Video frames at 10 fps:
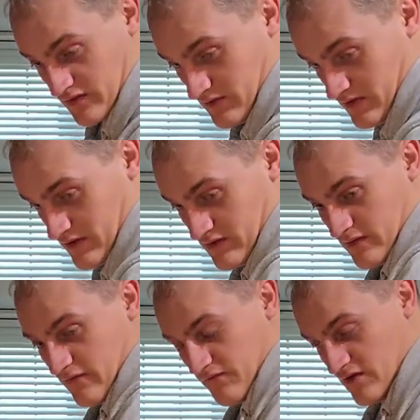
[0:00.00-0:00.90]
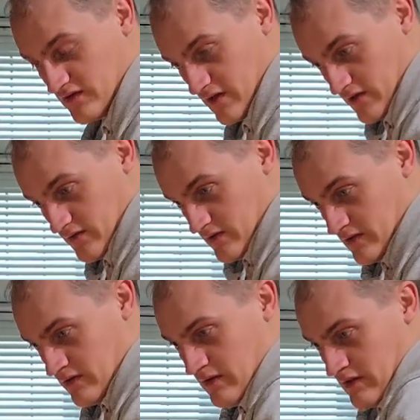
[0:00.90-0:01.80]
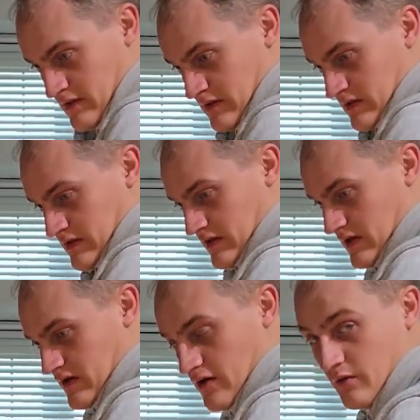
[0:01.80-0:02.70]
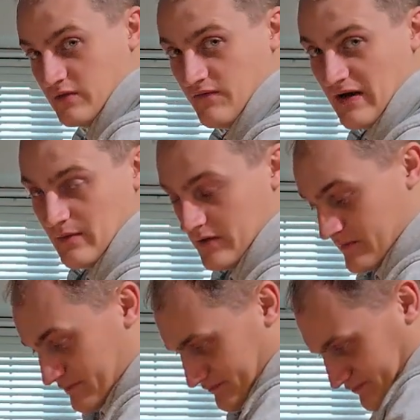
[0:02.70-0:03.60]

at doing this, when I first started doing home development,